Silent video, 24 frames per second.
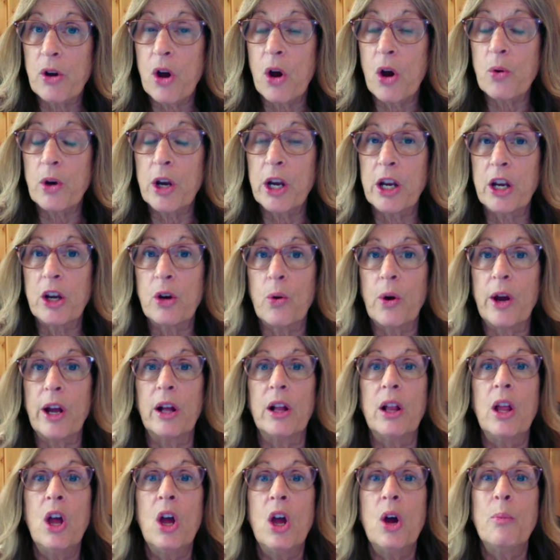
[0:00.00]
coconut
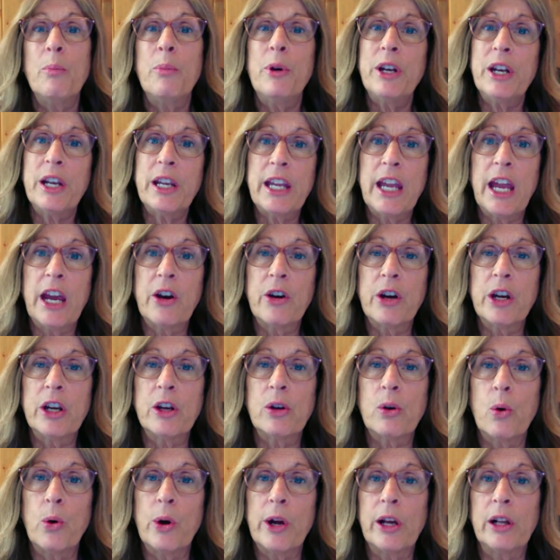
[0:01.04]
oil. Put a
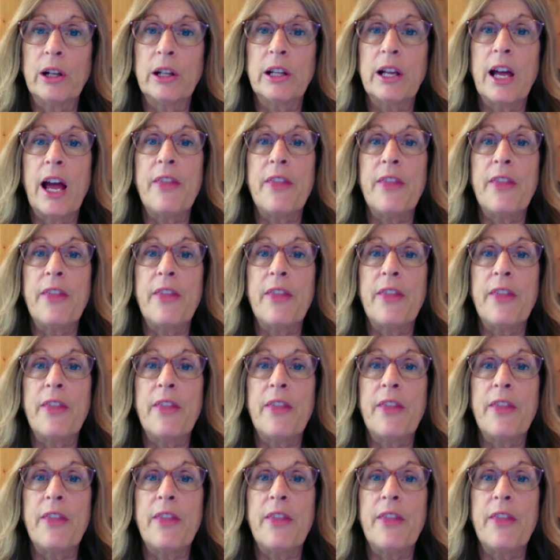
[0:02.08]
carrier oil,